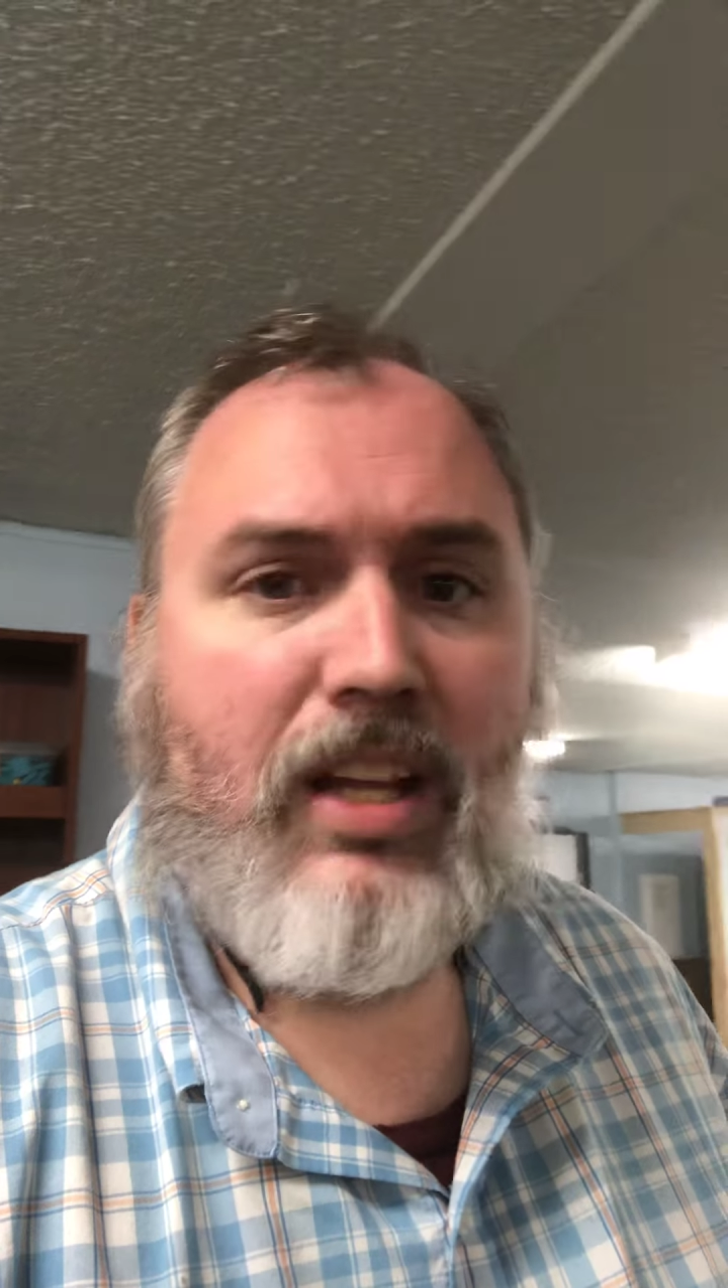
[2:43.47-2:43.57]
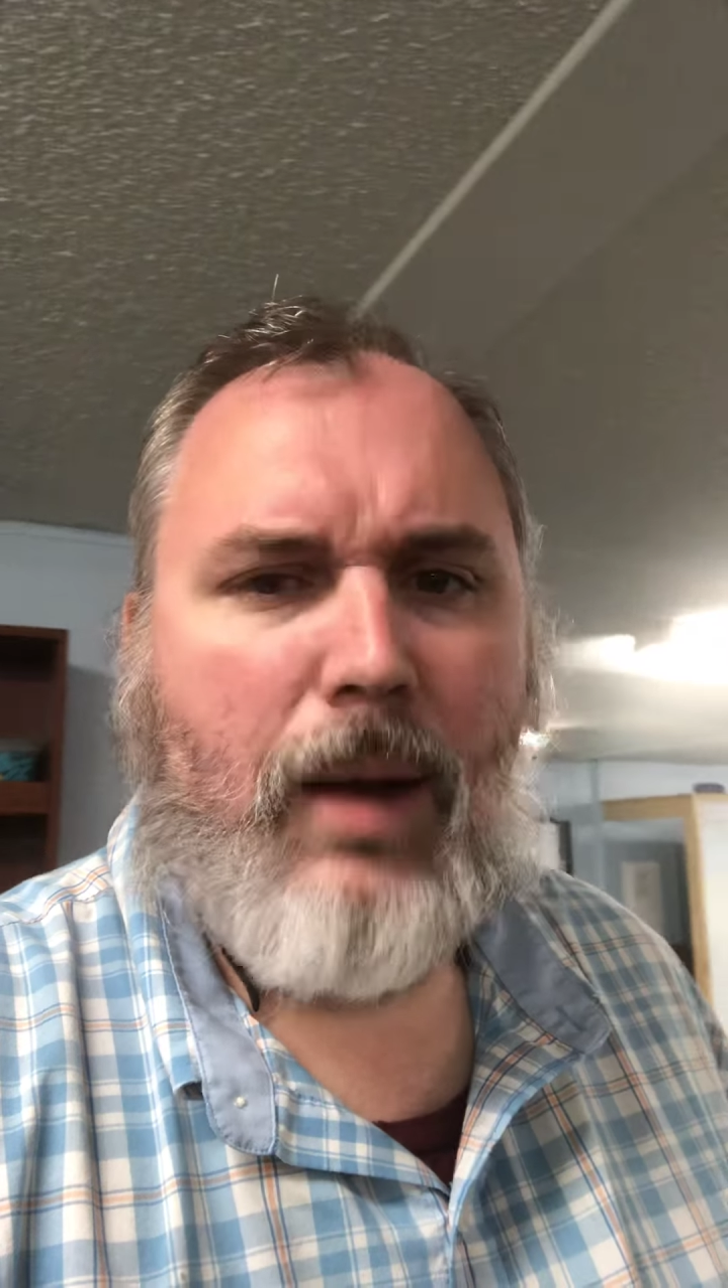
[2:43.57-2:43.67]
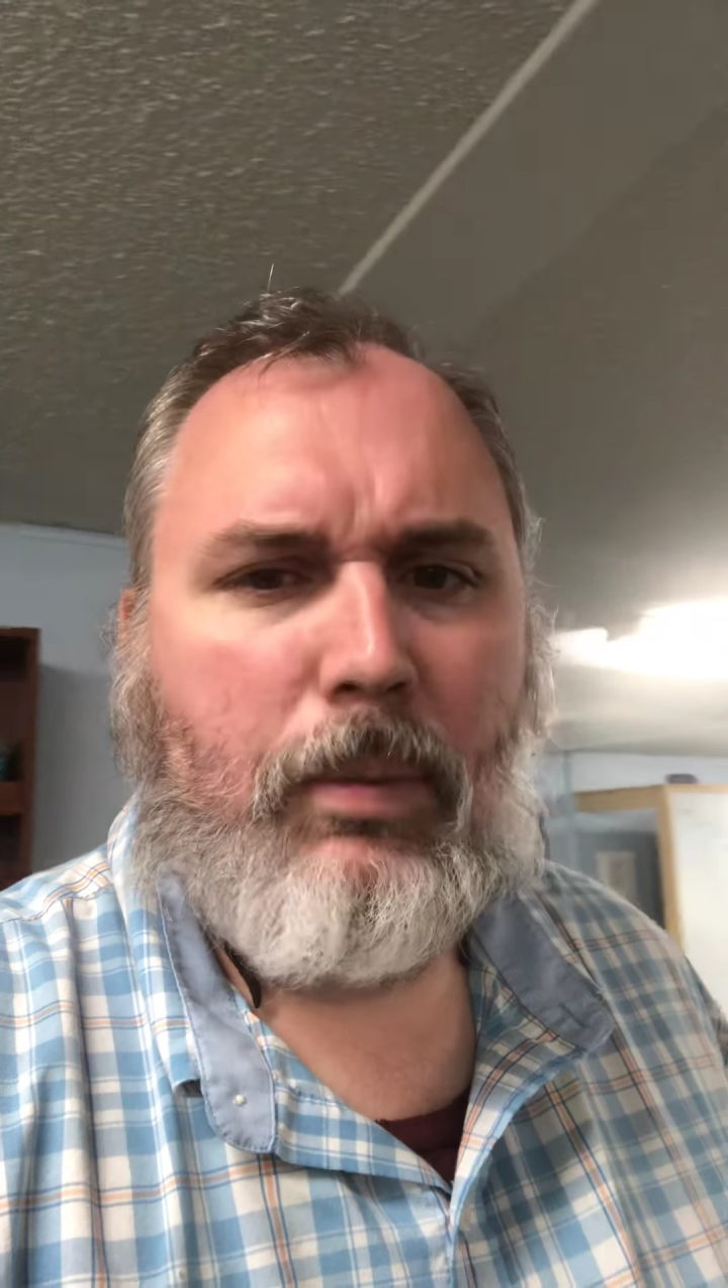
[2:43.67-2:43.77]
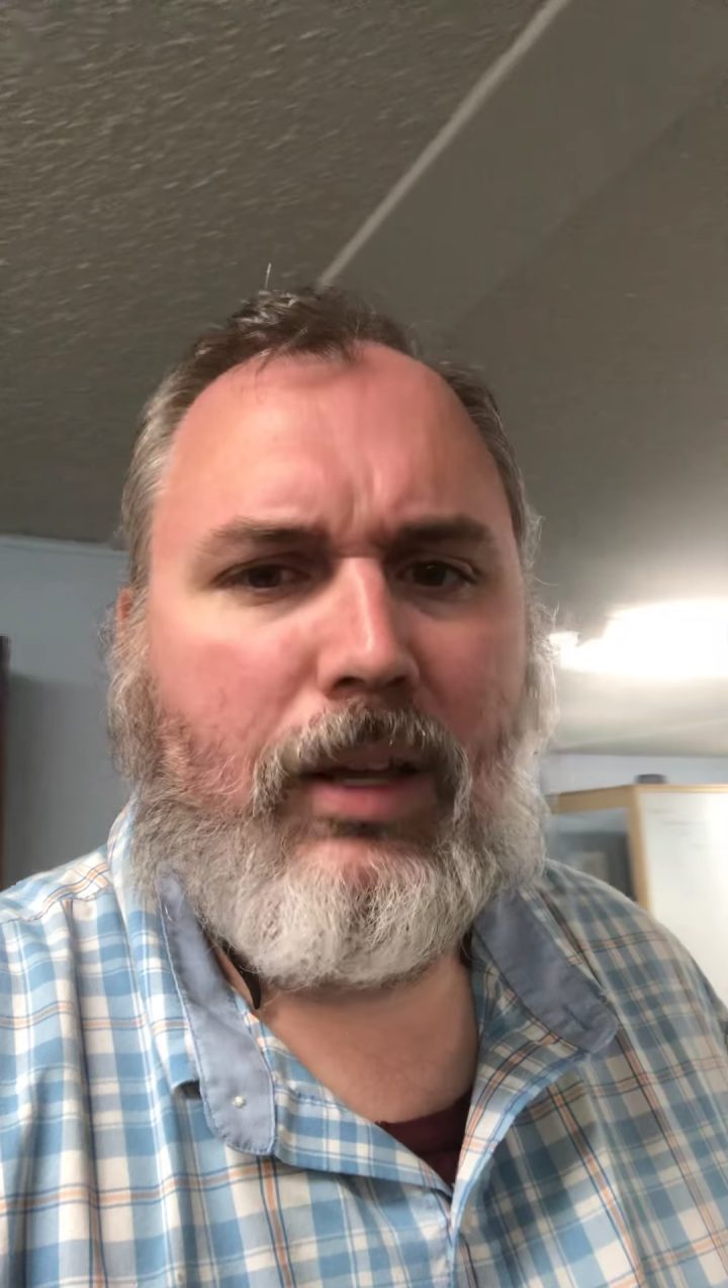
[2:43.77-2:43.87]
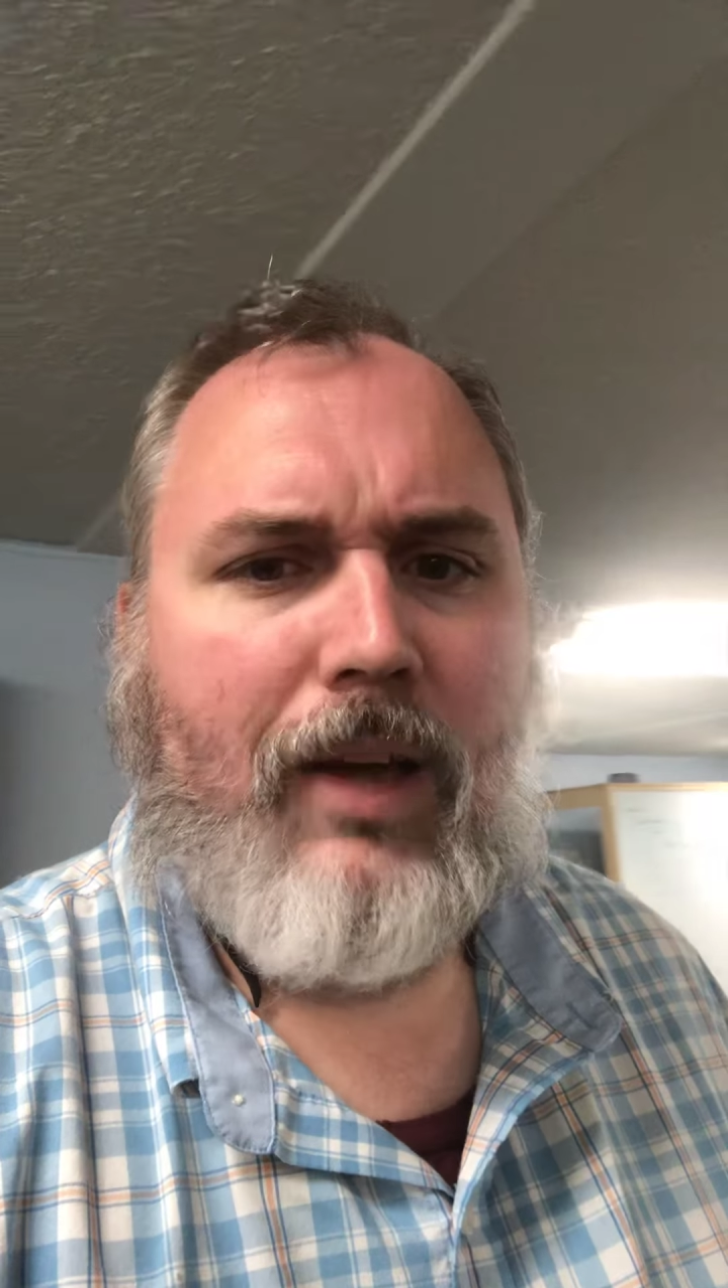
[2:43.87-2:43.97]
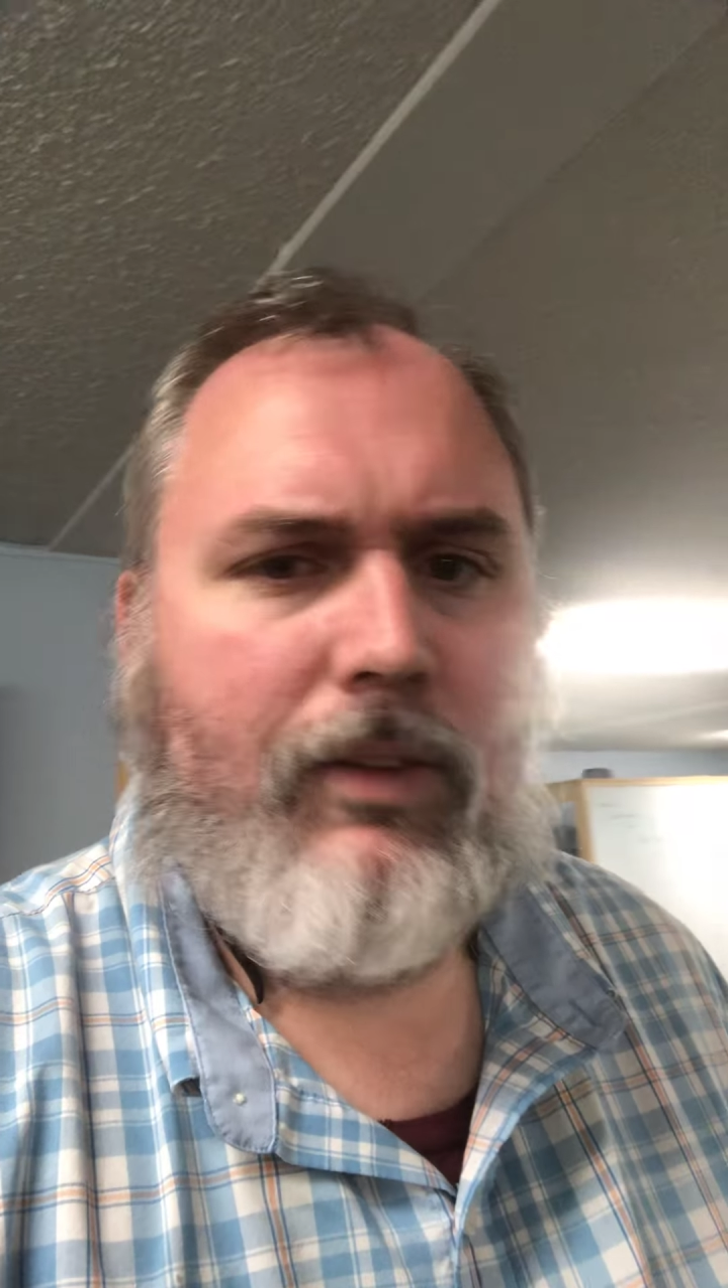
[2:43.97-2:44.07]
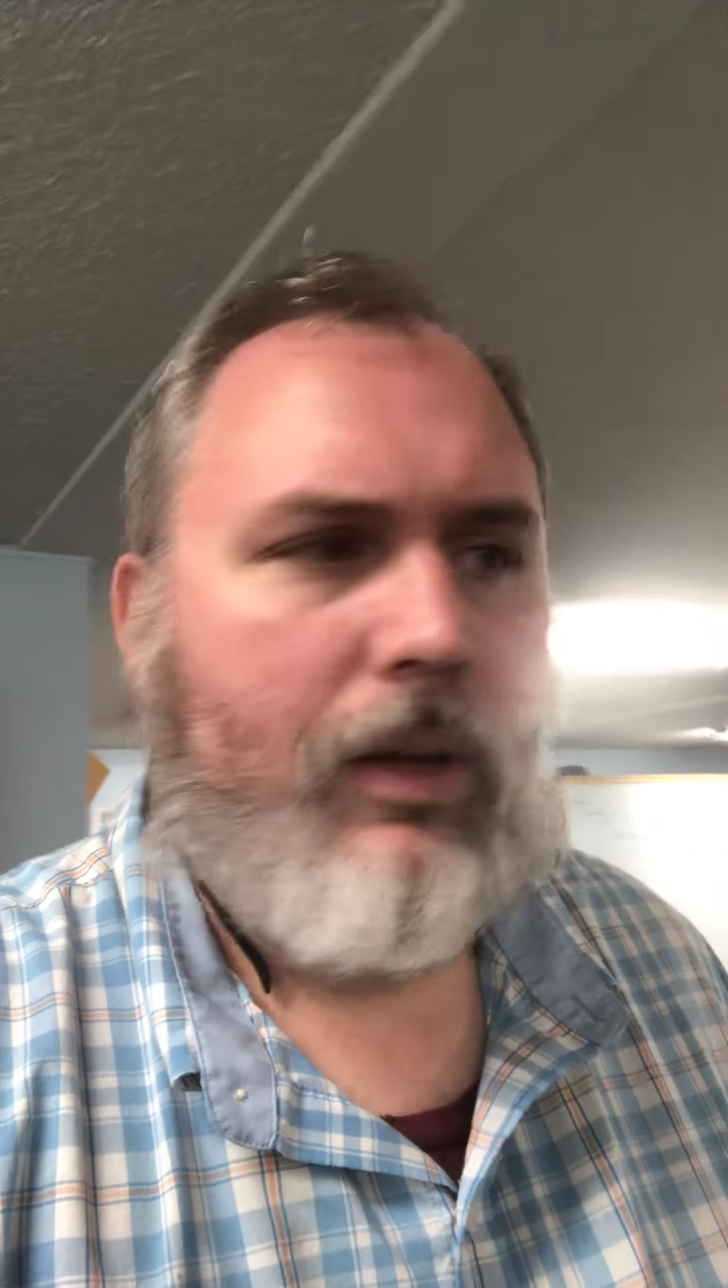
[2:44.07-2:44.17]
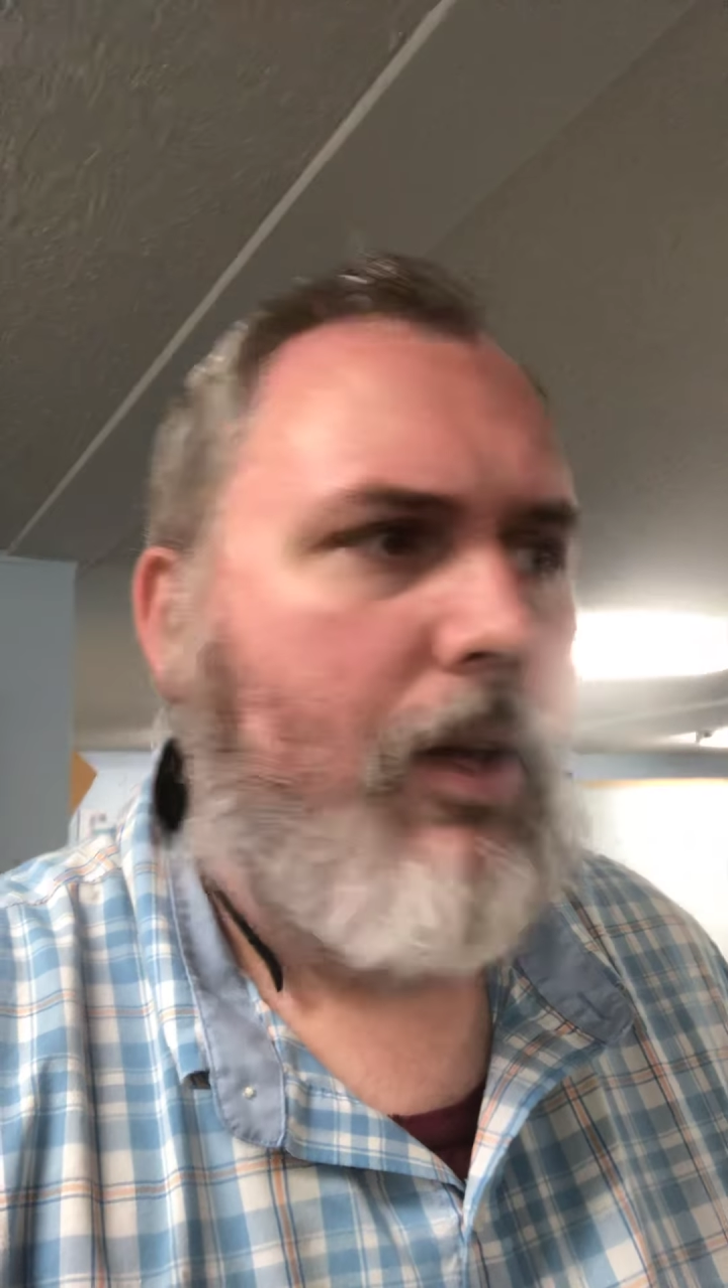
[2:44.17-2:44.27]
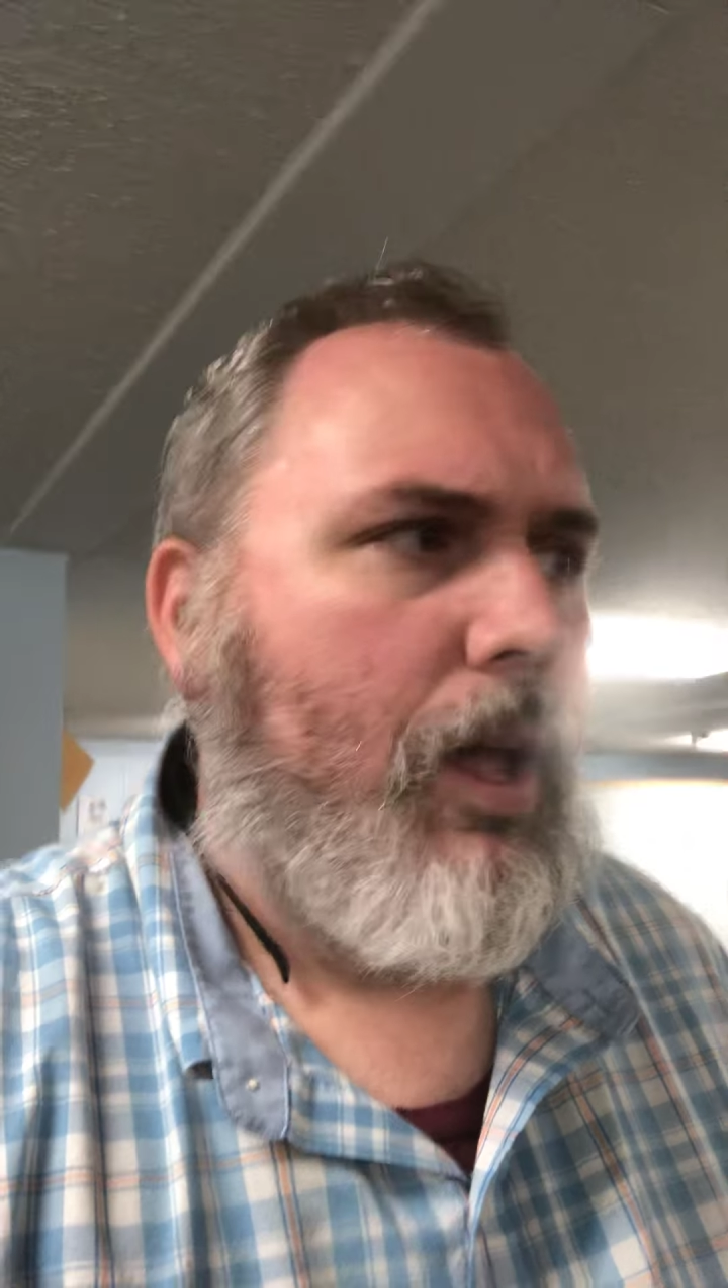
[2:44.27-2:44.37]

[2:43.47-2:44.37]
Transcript: couple of you.